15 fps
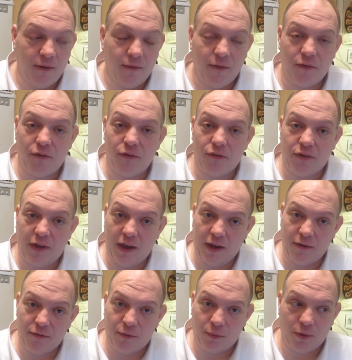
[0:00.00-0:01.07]
This is King
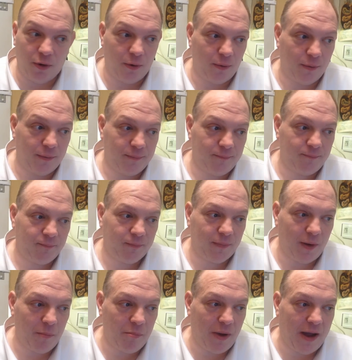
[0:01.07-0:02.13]
of the Road
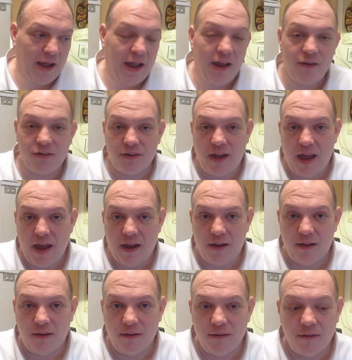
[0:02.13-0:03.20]
by Ace
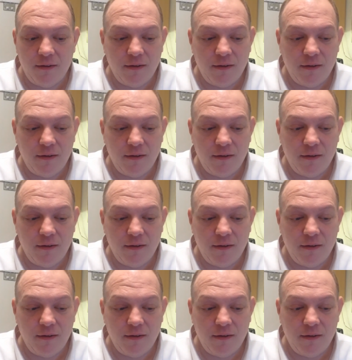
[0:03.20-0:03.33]
Cannon.